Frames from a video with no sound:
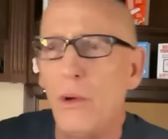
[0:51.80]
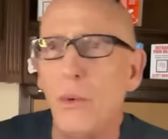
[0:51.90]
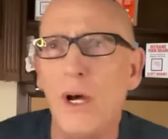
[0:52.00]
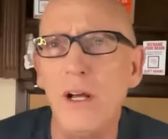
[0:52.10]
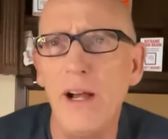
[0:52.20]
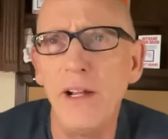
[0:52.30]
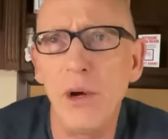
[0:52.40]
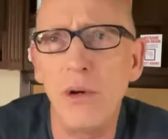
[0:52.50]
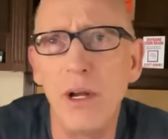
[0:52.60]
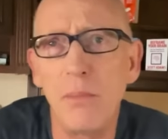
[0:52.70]
Well, I
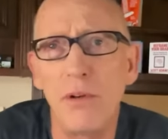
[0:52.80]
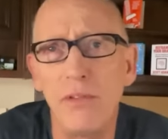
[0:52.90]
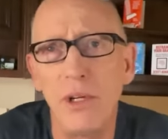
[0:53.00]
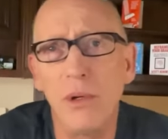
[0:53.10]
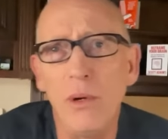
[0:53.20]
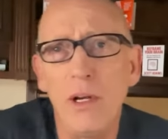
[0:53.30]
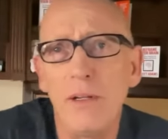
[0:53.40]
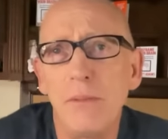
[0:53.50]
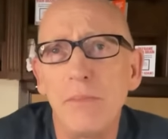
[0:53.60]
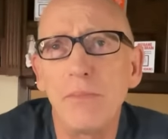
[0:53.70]
know a number of you
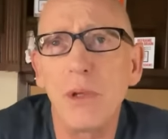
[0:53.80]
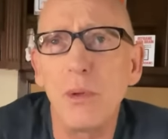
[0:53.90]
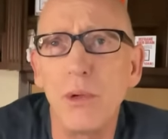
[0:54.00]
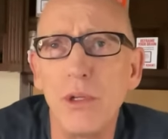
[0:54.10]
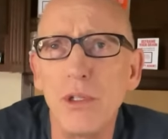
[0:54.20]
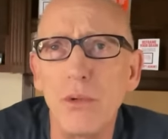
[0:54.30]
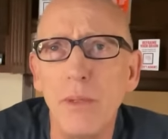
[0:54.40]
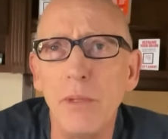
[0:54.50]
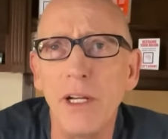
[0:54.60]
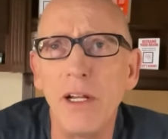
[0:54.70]
who are
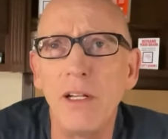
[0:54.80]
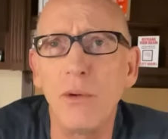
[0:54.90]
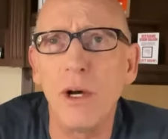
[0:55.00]
streaming in.